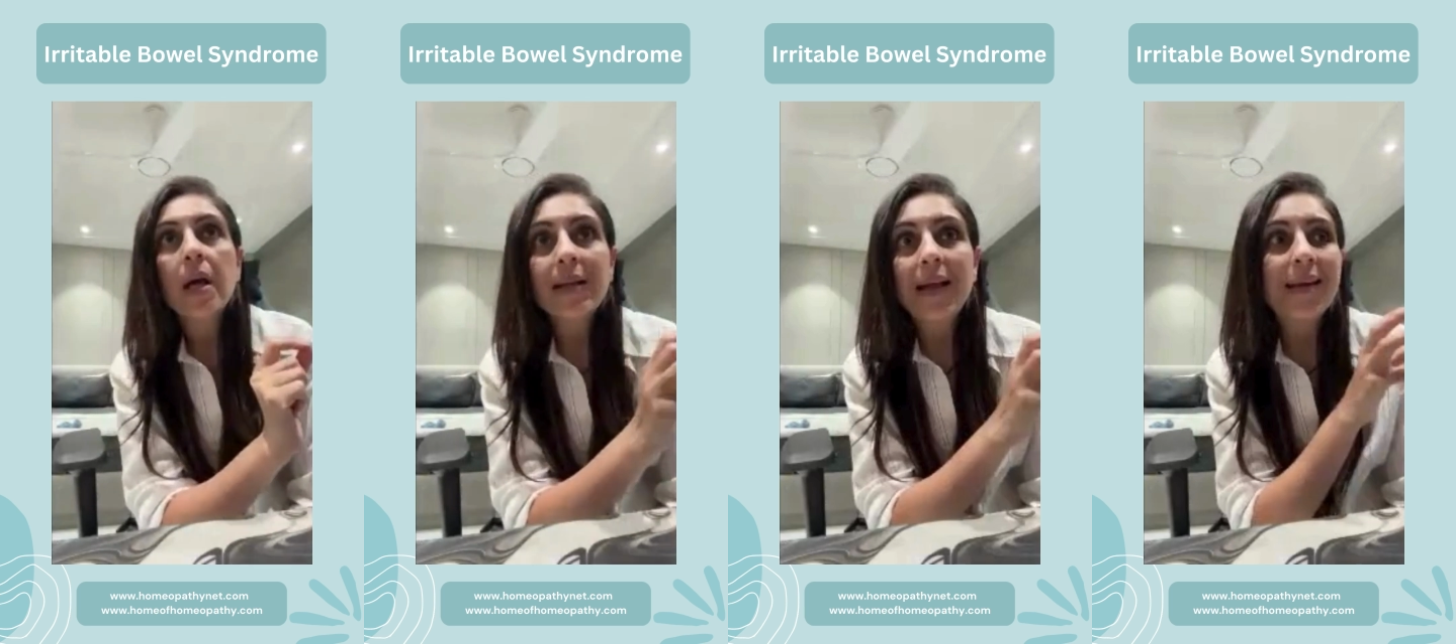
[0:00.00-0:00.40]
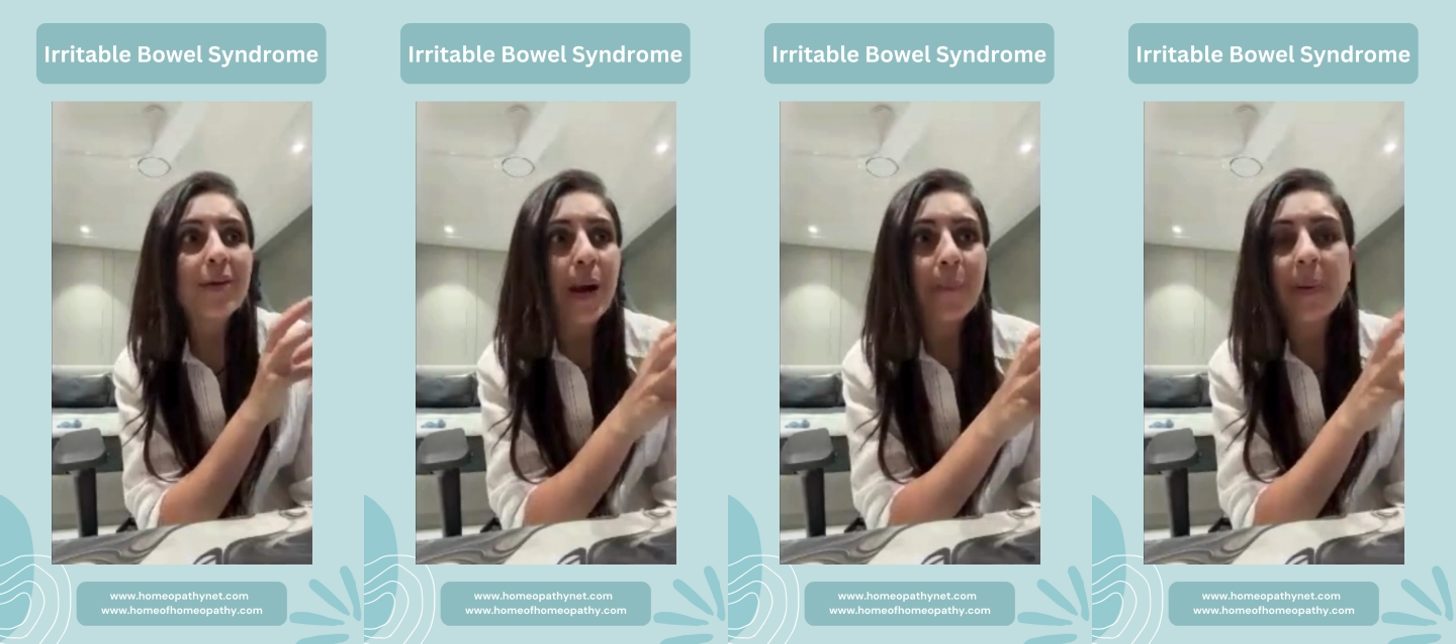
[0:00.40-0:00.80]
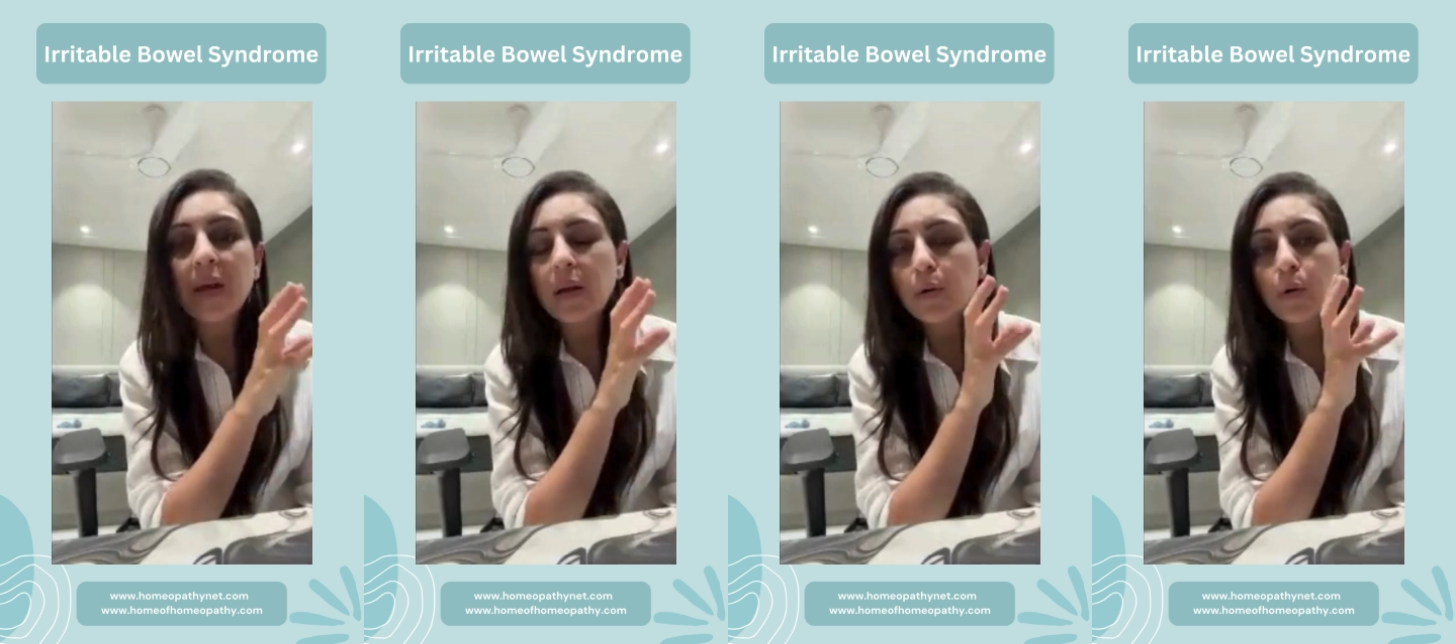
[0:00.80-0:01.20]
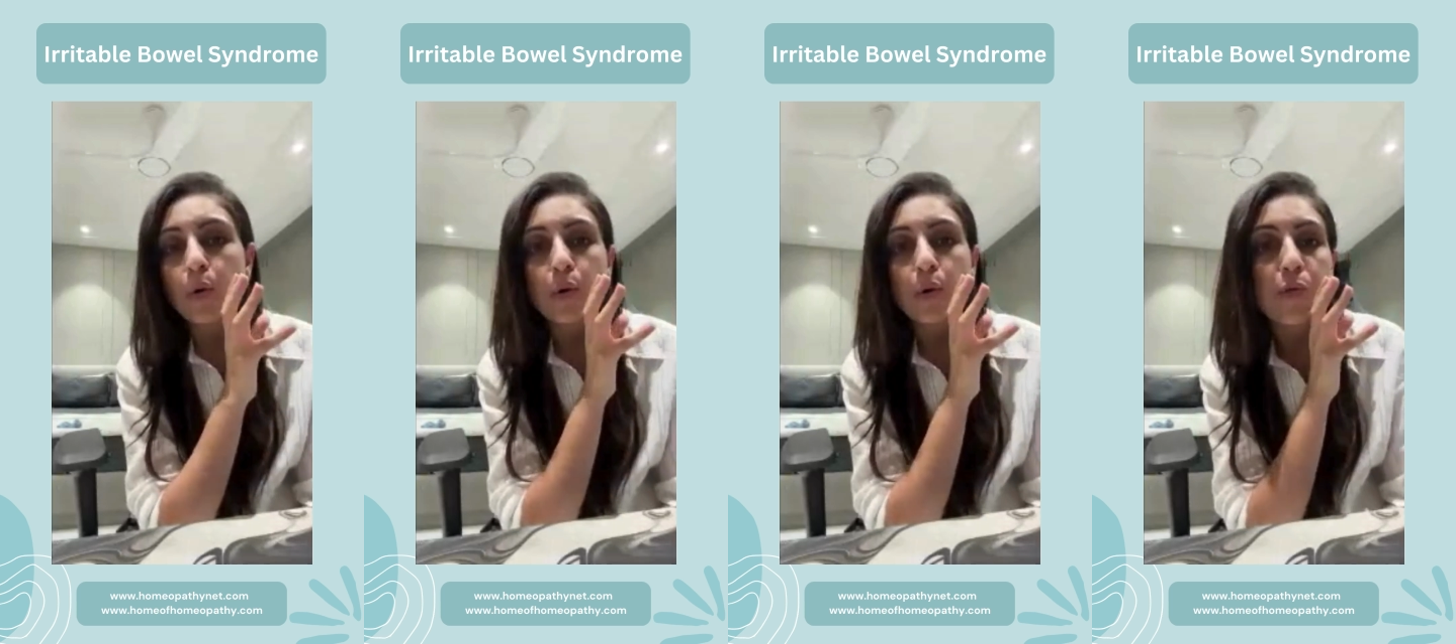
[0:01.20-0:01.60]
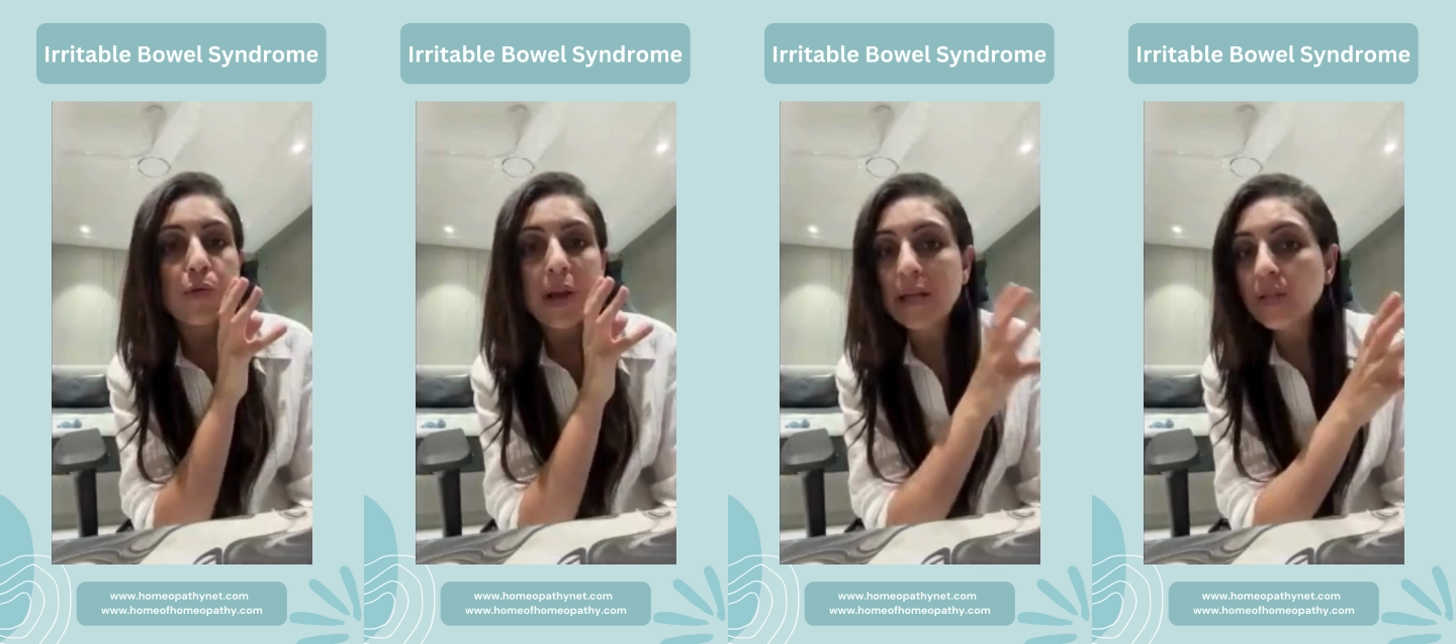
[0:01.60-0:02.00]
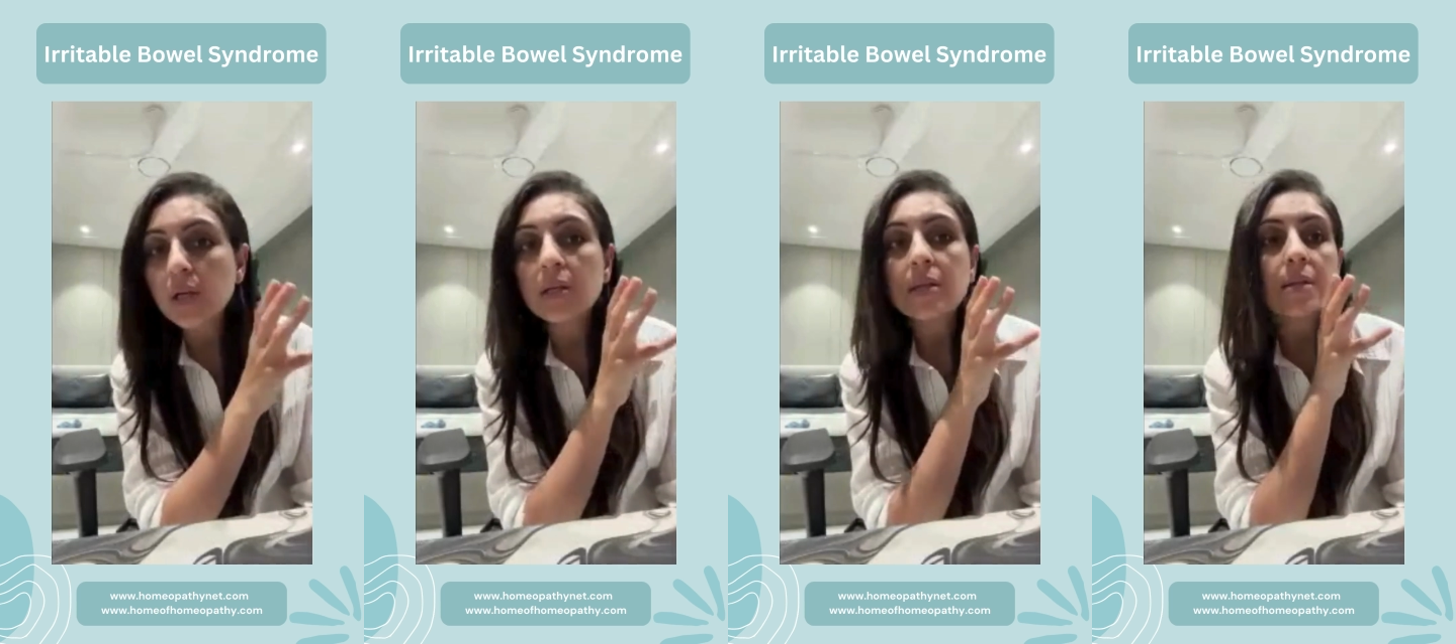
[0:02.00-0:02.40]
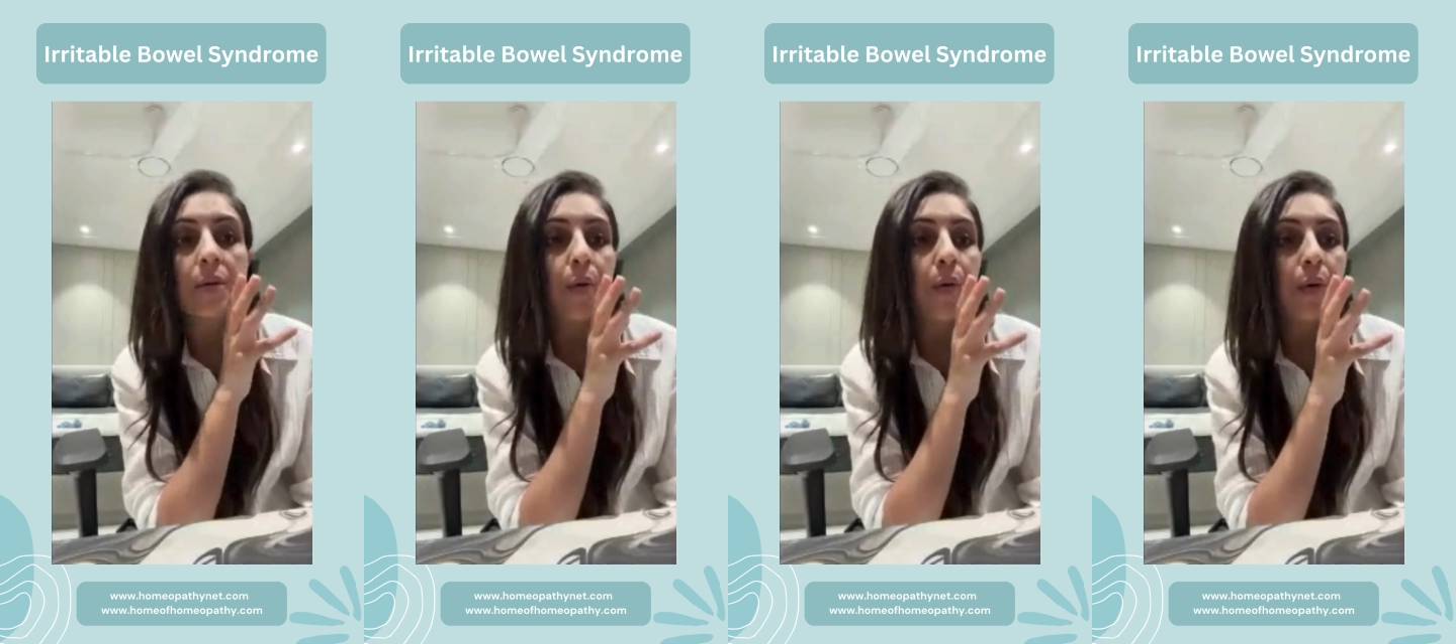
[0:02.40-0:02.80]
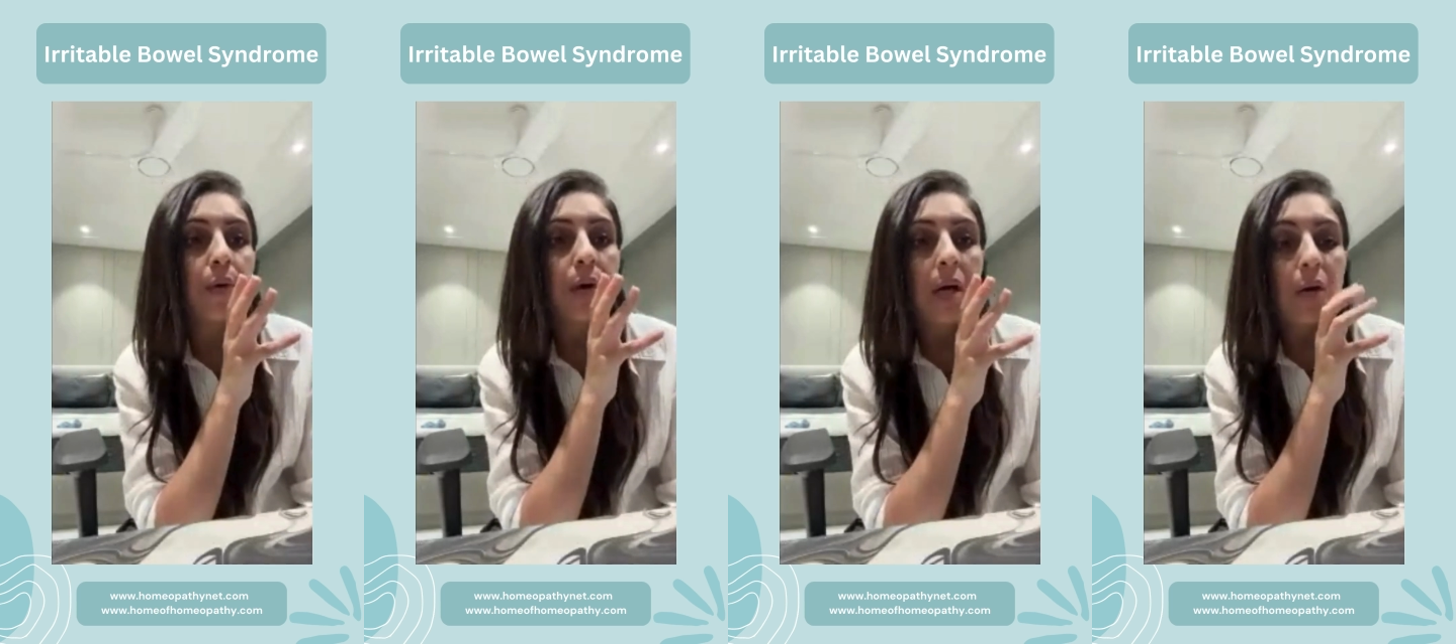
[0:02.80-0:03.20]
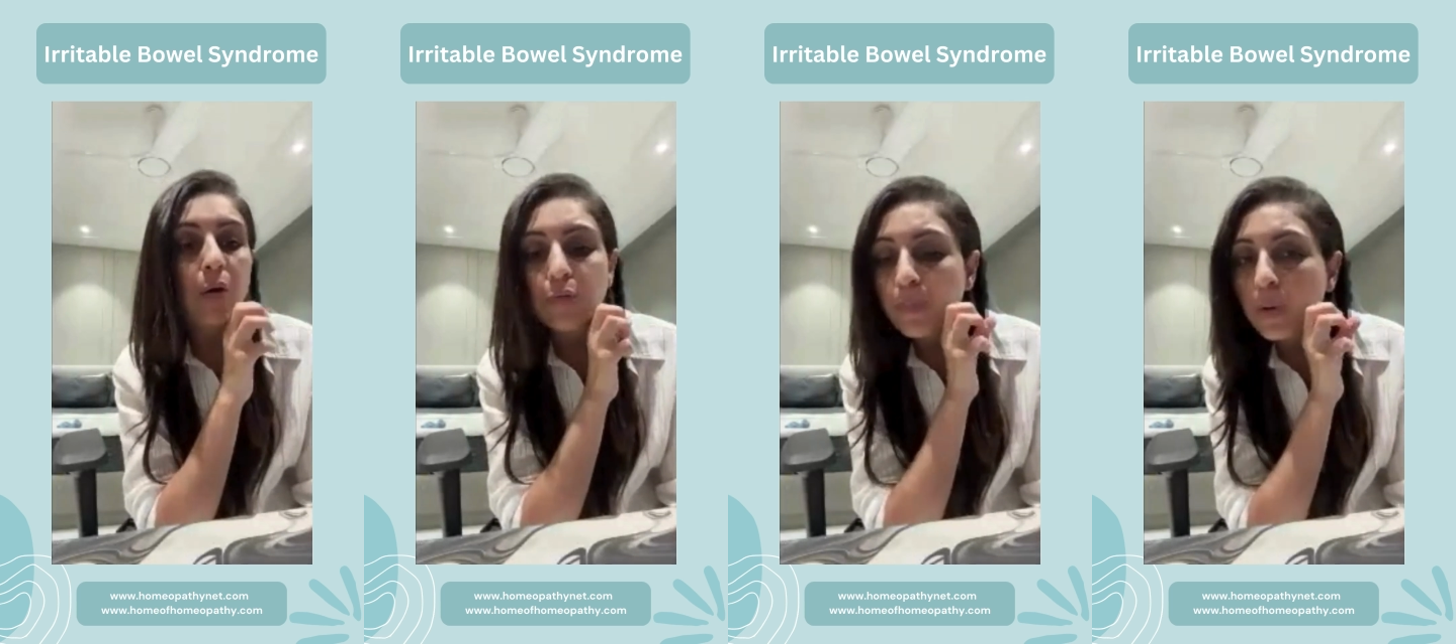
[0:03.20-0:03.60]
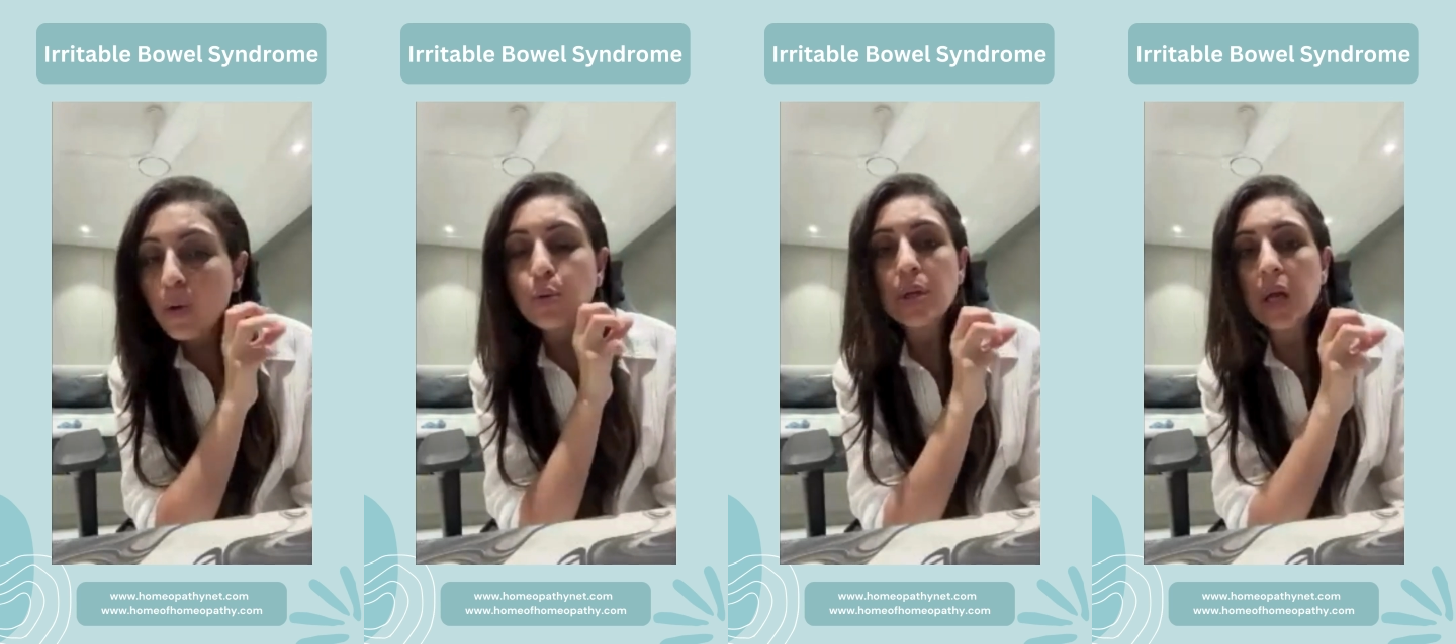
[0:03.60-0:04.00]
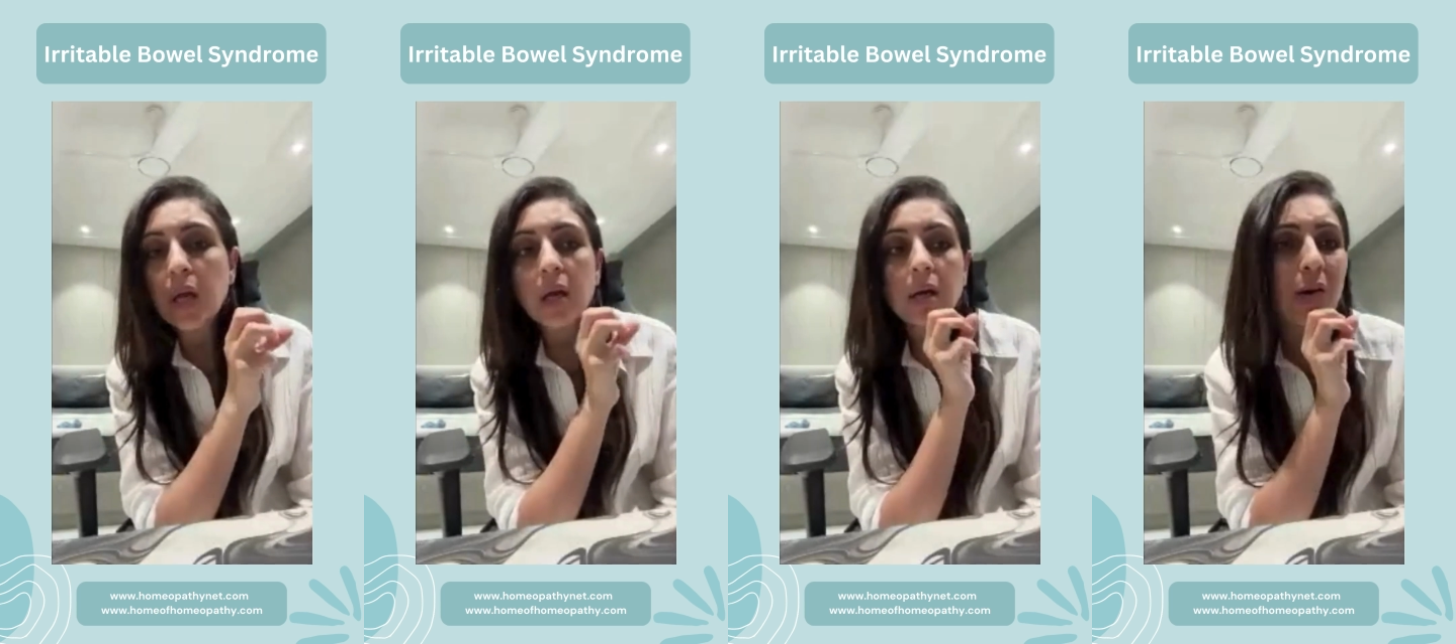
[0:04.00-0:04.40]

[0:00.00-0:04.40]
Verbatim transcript: like cramping or flatulence or a lot of bloating,